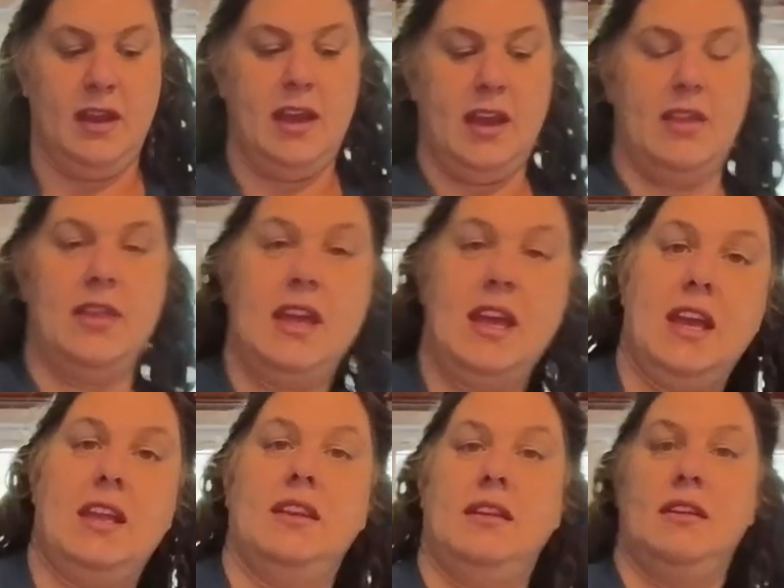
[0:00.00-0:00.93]
and
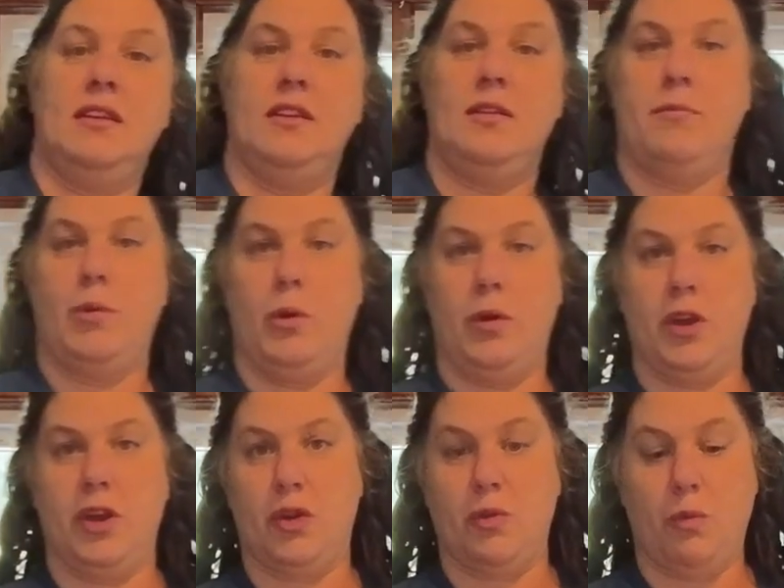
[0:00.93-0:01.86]
then pour
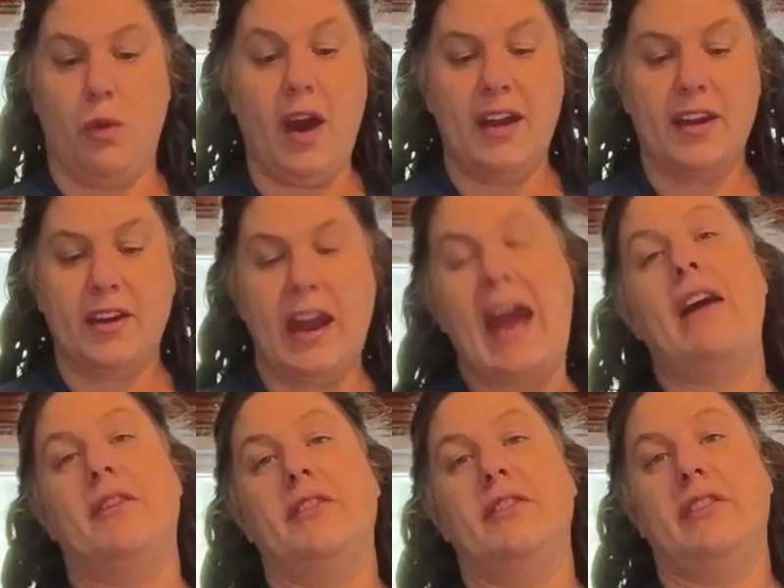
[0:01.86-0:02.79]
your water
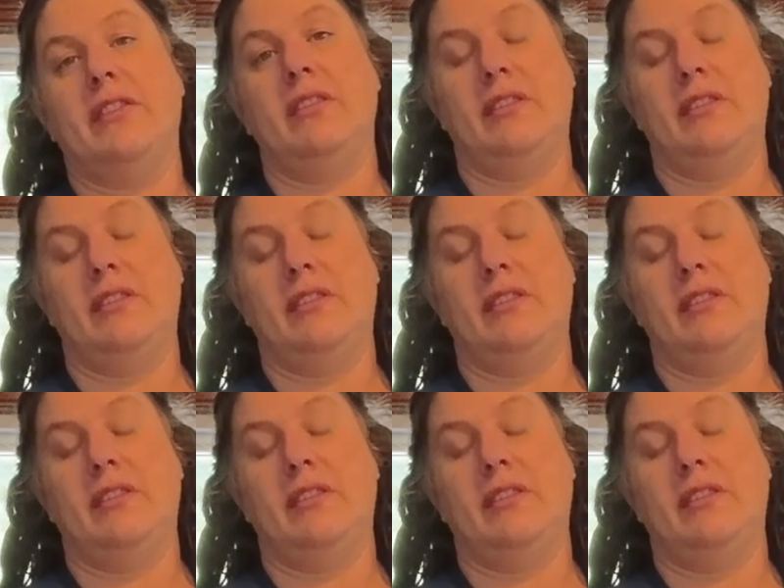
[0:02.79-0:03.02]
out,